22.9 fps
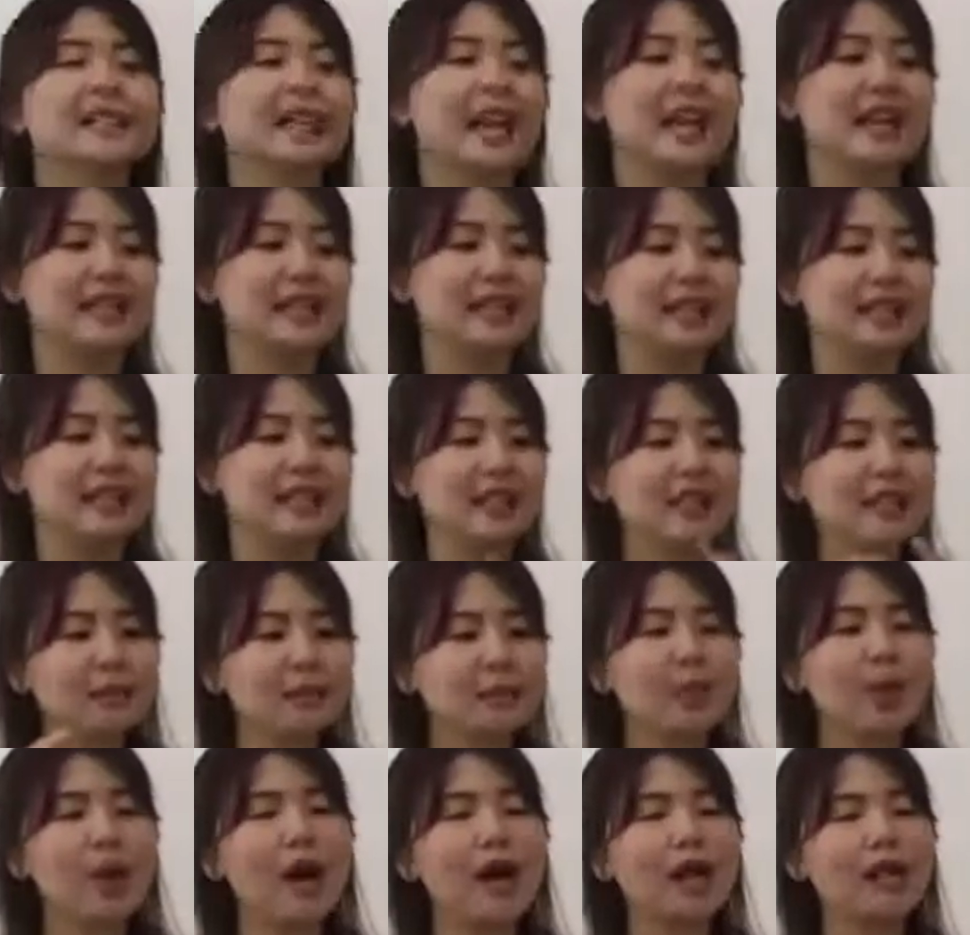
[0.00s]
And the
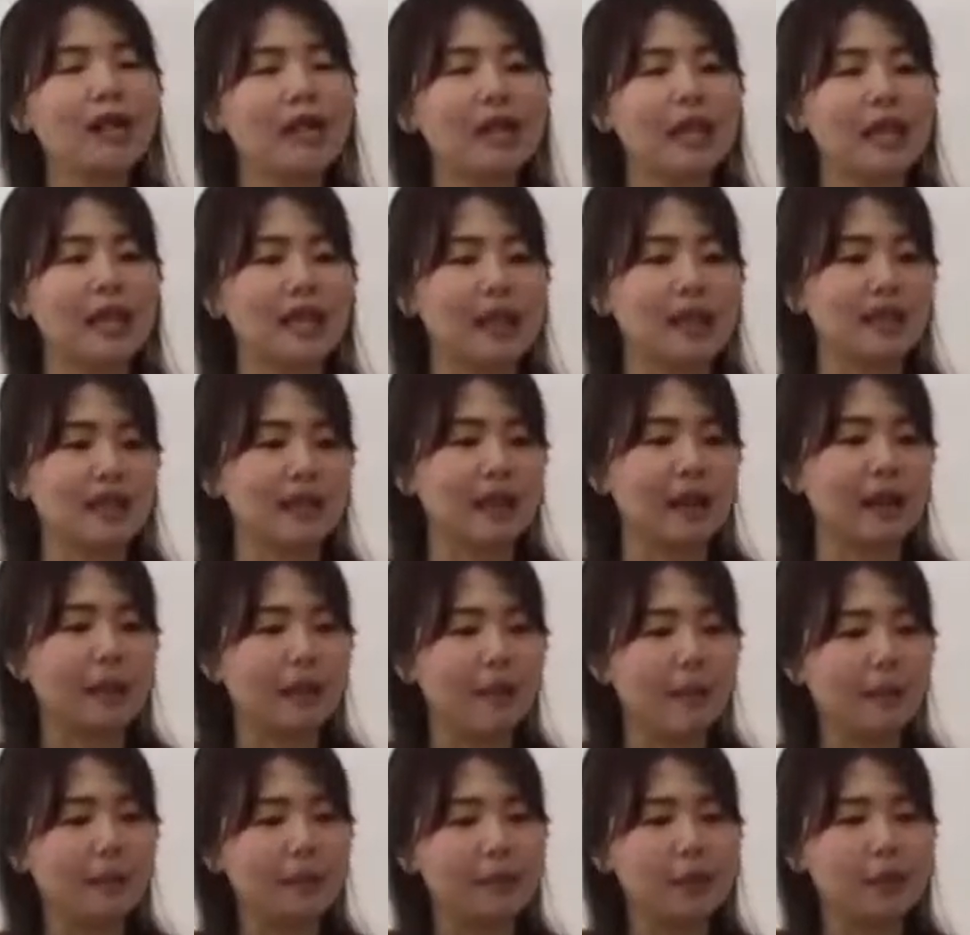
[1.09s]
third one is
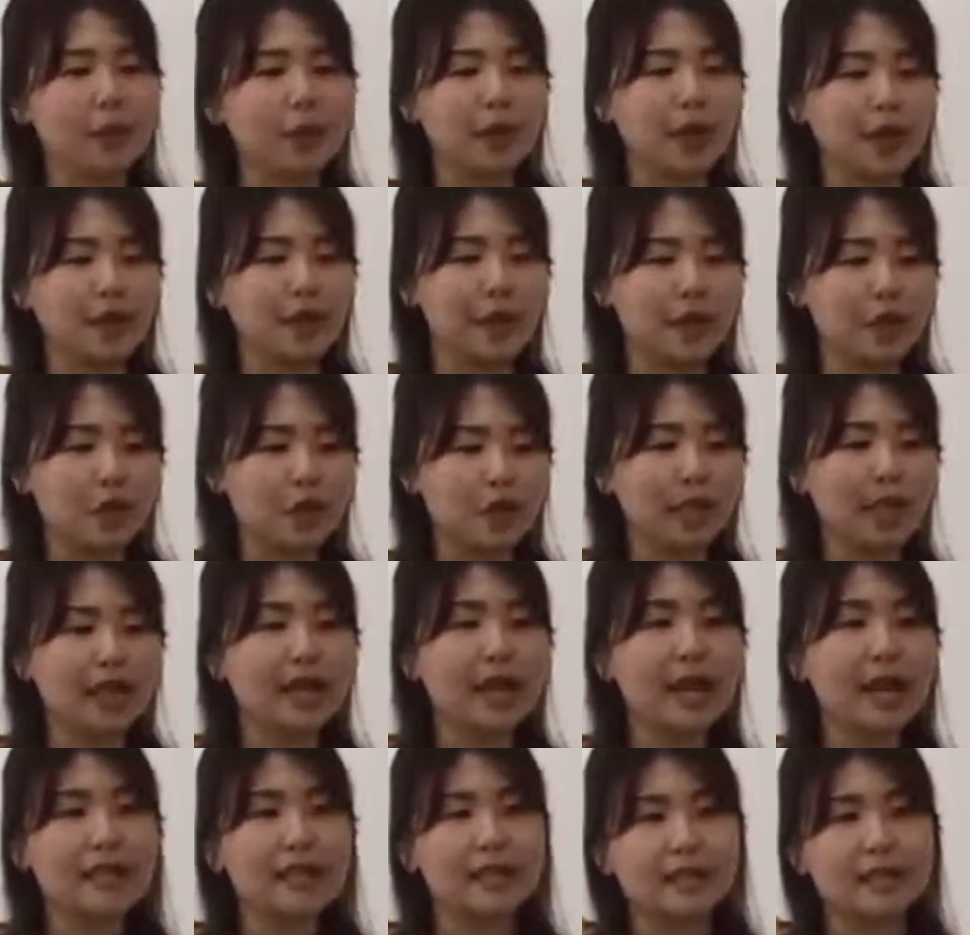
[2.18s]
uh, you can
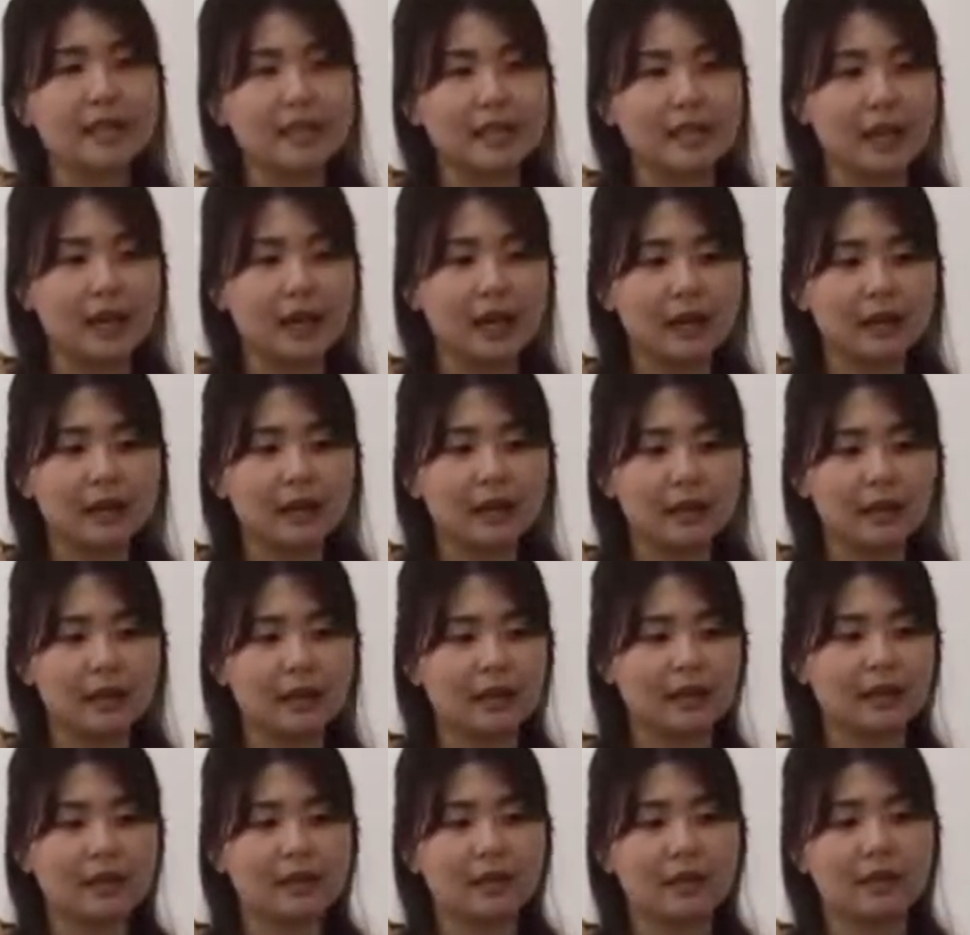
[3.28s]
actually cut uh,
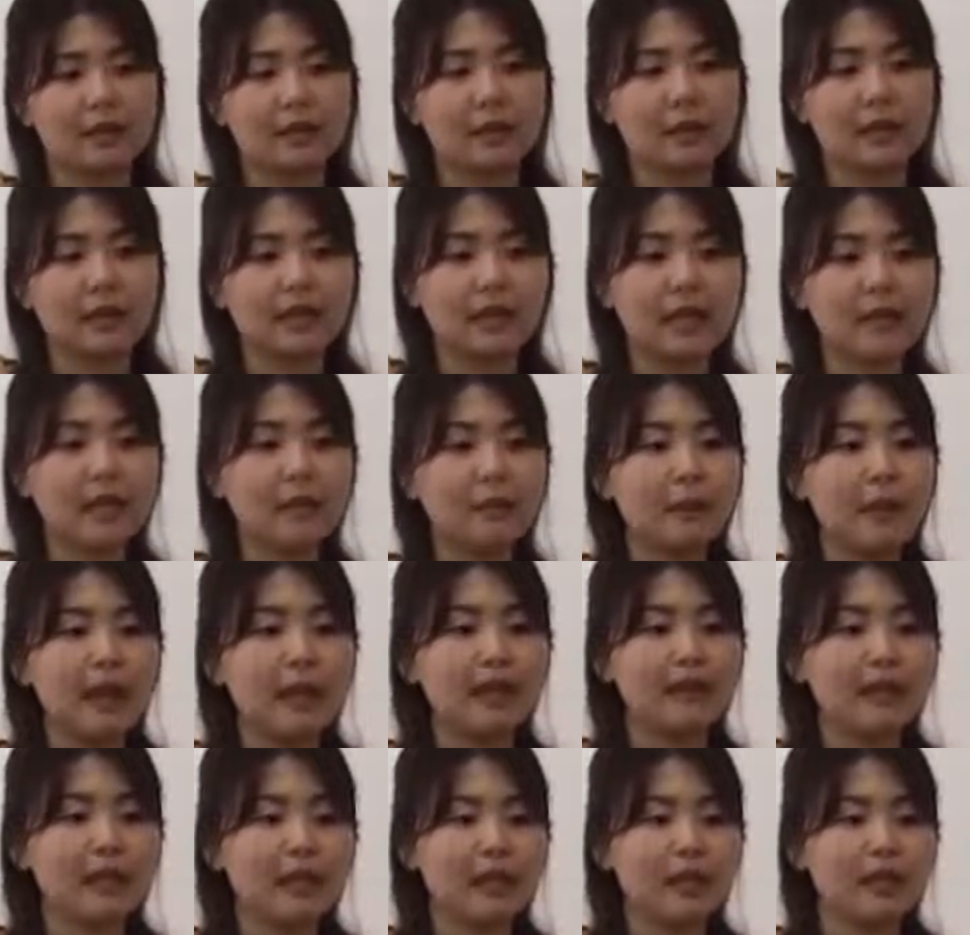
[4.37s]
the, the snake
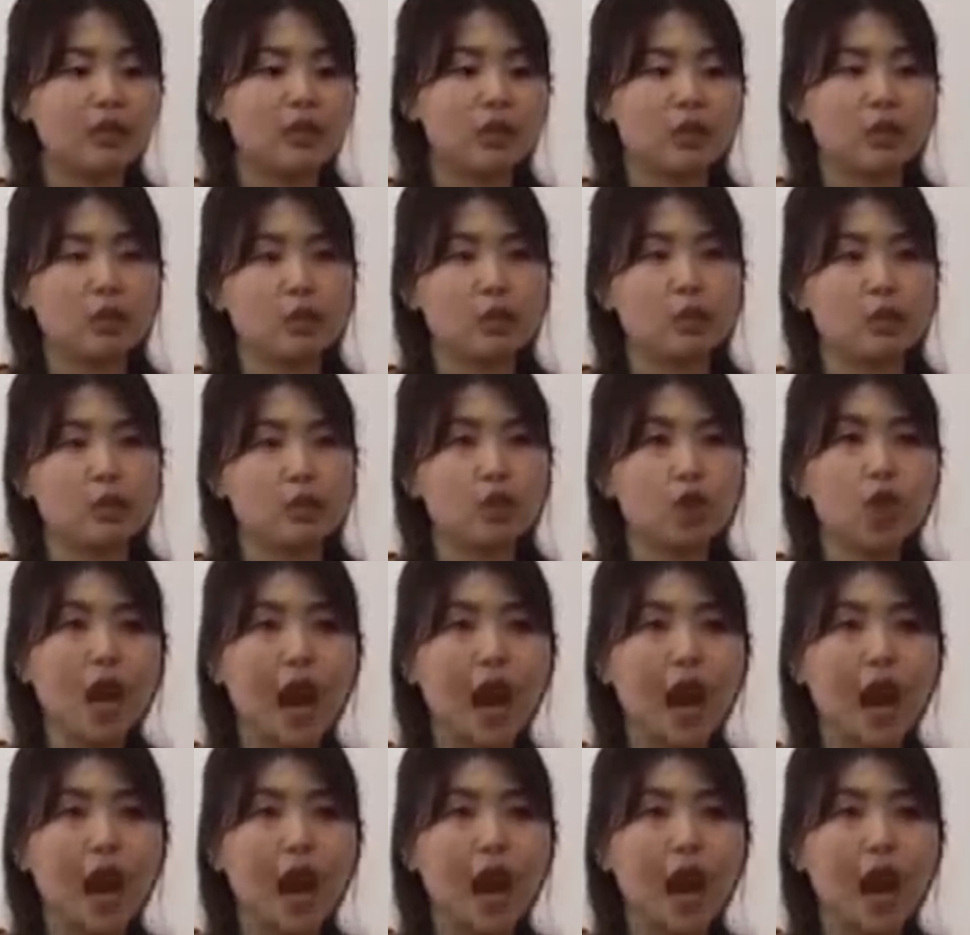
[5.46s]
plant into